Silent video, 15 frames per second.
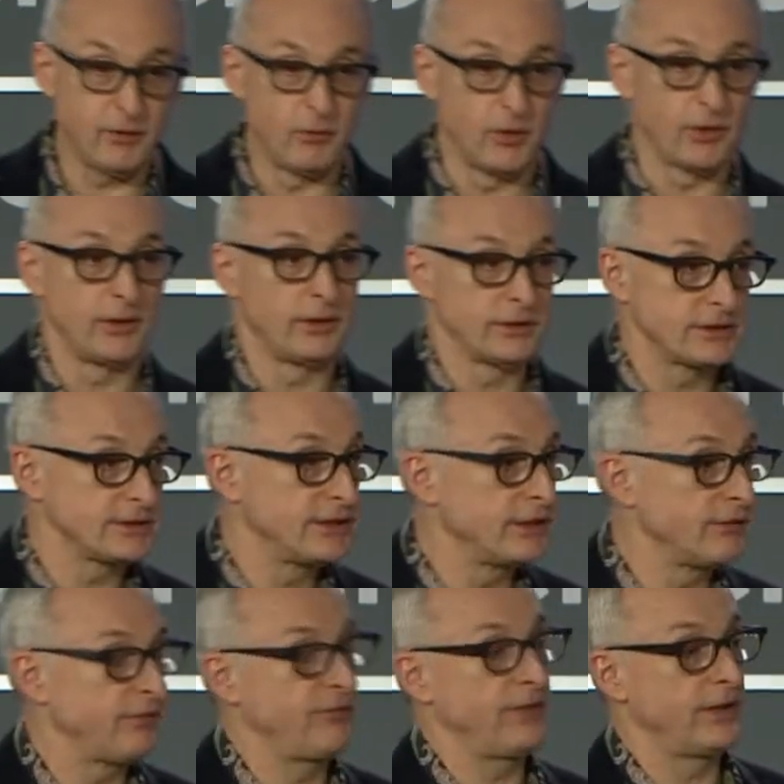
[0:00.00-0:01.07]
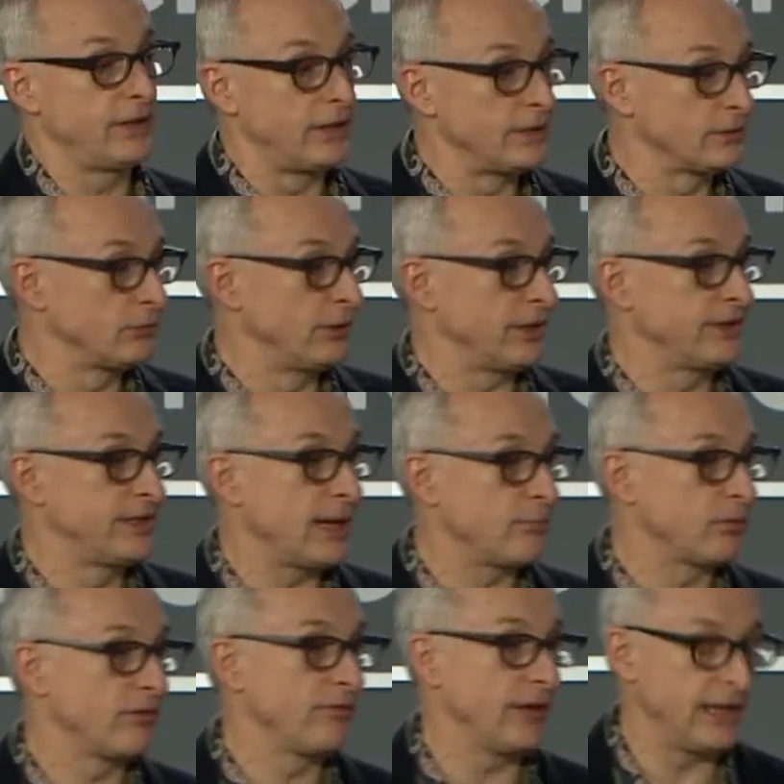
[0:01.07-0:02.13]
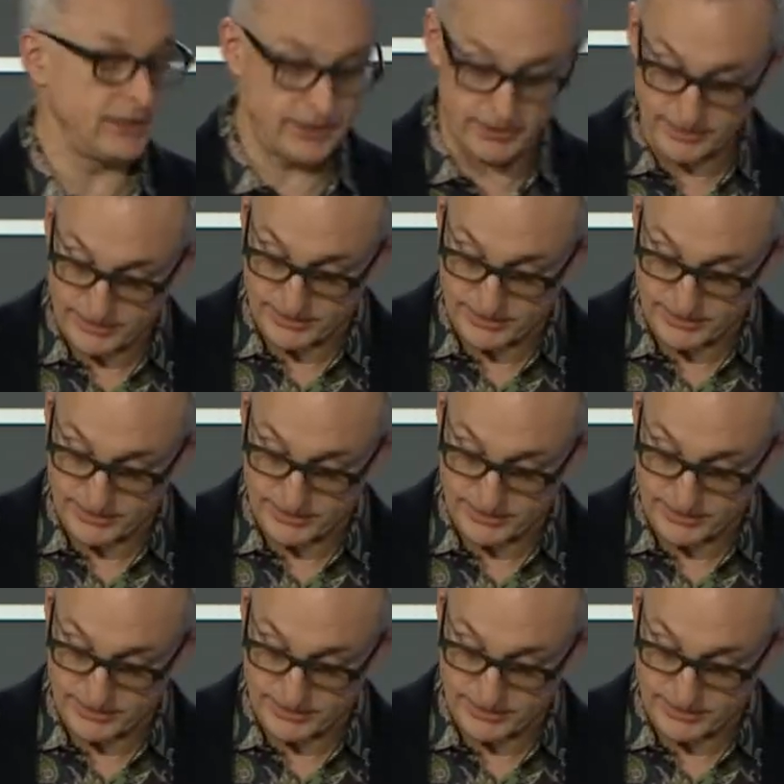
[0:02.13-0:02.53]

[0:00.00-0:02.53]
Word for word: world still filled with deprivation and